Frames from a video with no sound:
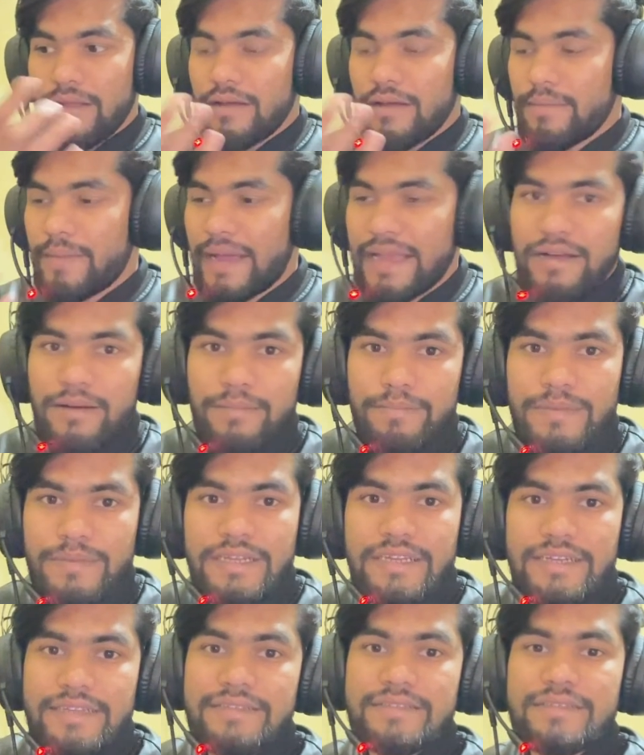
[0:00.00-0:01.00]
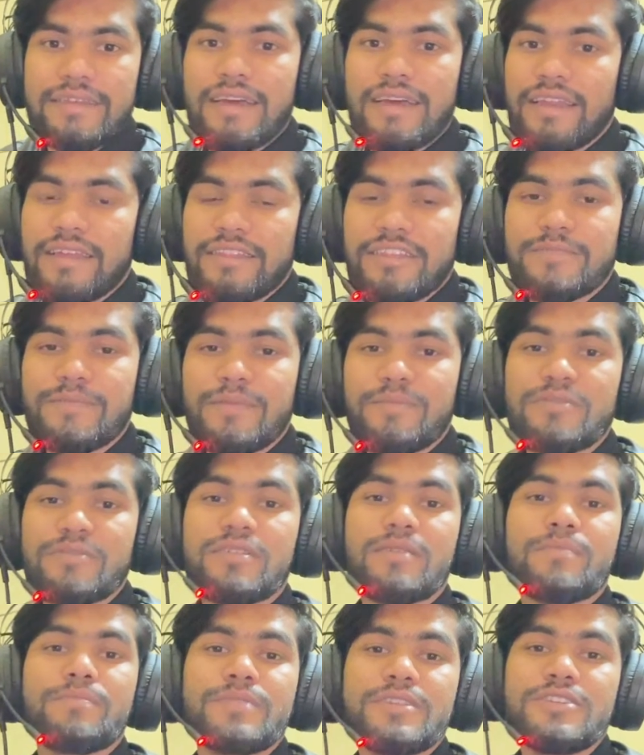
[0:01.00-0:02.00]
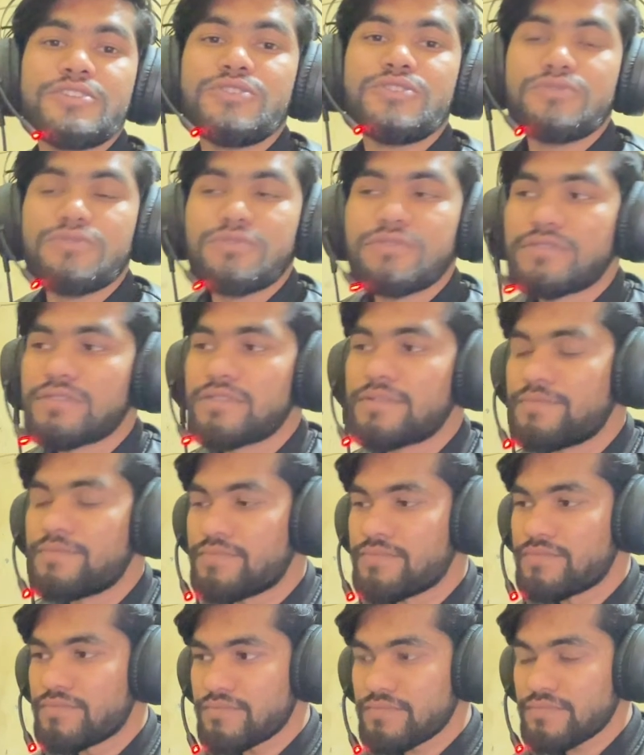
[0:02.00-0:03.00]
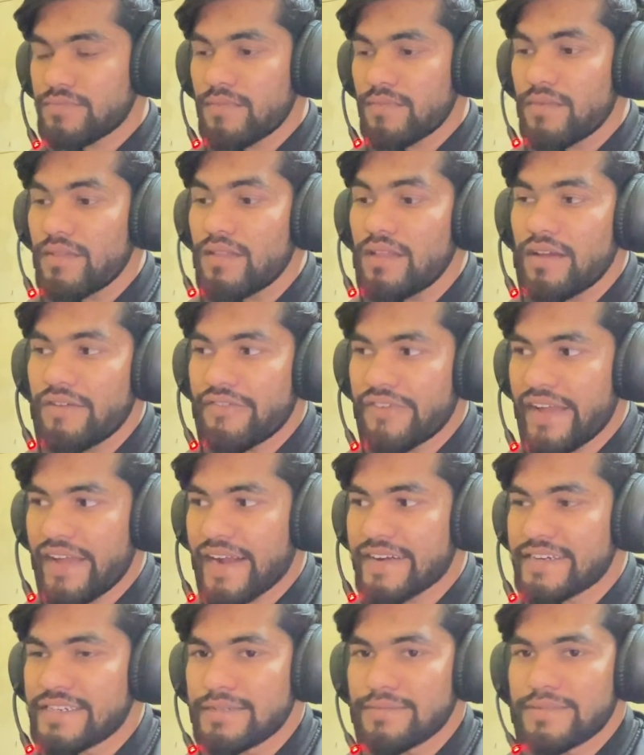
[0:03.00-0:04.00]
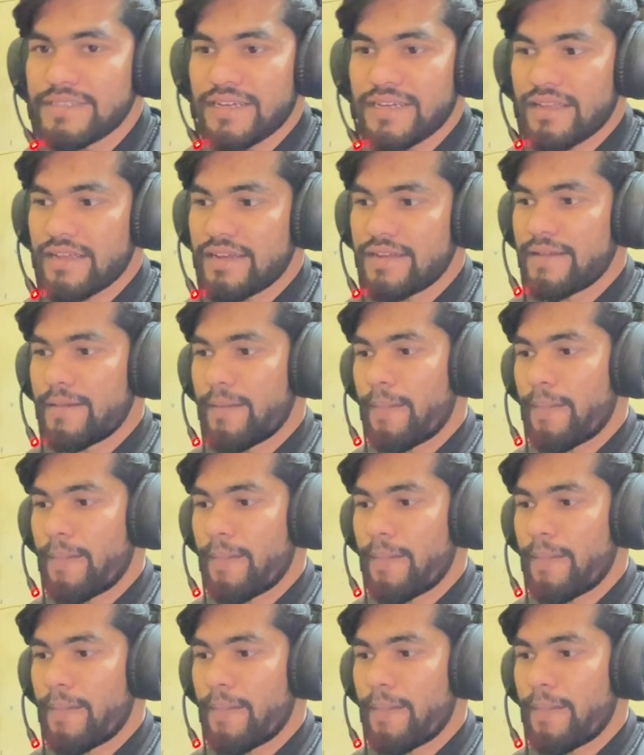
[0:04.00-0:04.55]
my companies and other special company use React Native CLI.